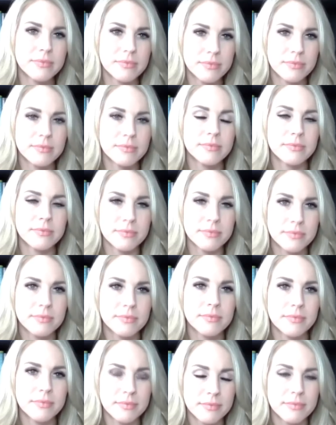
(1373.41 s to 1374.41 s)

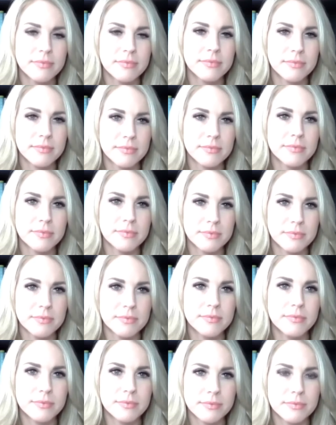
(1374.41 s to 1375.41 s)

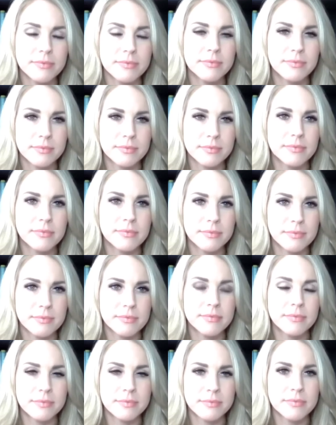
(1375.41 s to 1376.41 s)

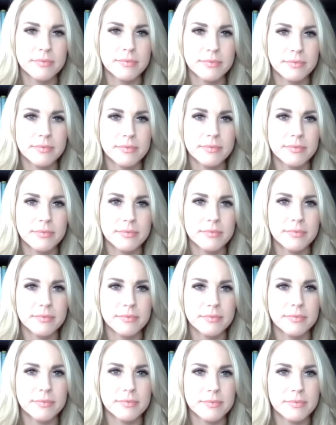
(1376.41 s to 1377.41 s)

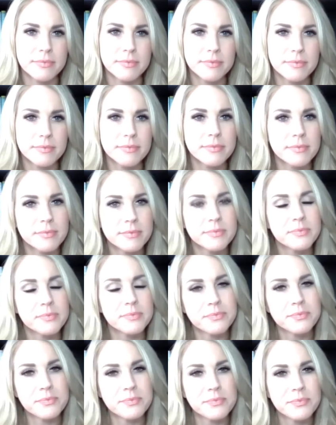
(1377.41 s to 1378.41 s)

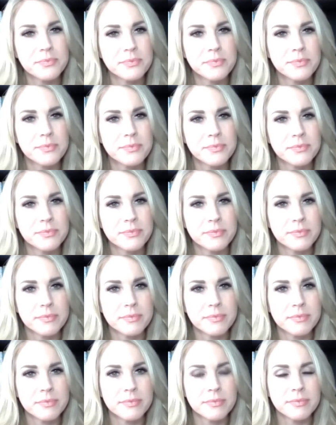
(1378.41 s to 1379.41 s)

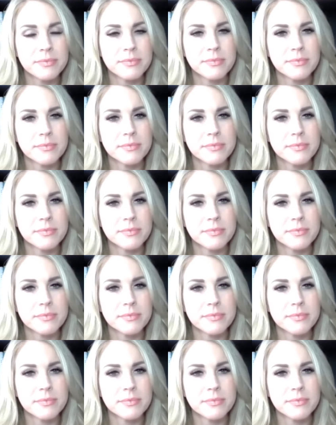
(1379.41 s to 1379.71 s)
The person shown says nothing.